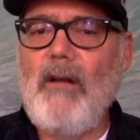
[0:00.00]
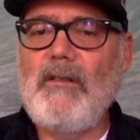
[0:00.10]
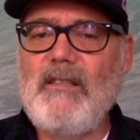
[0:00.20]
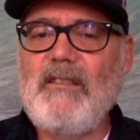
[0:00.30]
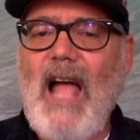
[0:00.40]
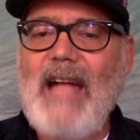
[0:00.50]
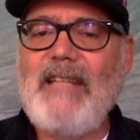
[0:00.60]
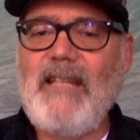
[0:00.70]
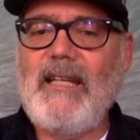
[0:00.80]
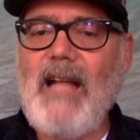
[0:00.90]
just high
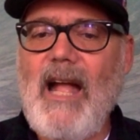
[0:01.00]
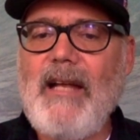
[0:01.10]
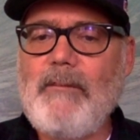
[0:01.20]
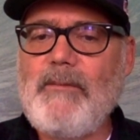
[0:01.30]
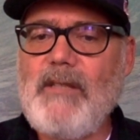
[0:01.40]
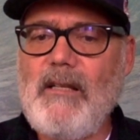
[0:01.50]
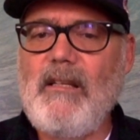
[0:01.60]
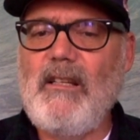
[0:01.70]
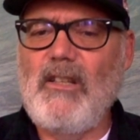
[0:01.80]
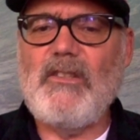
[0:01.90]
ticket items that
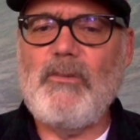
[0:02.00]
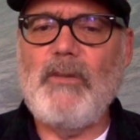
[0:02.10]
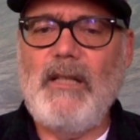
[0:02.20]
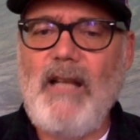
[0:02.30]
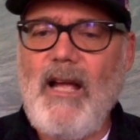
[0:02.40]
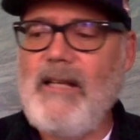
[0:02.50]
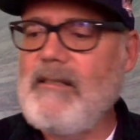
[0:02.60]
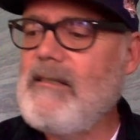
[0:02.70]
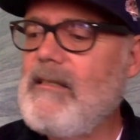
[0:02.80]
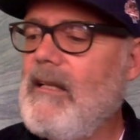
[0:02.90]
it looks really
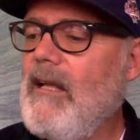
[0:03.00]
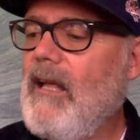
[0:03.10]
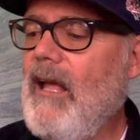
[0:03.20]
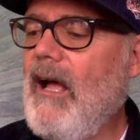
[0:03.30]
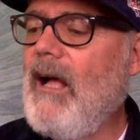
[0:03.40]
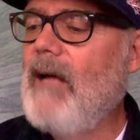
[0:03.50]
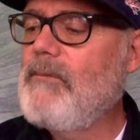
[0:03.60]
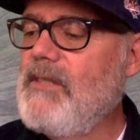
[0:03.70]
nice.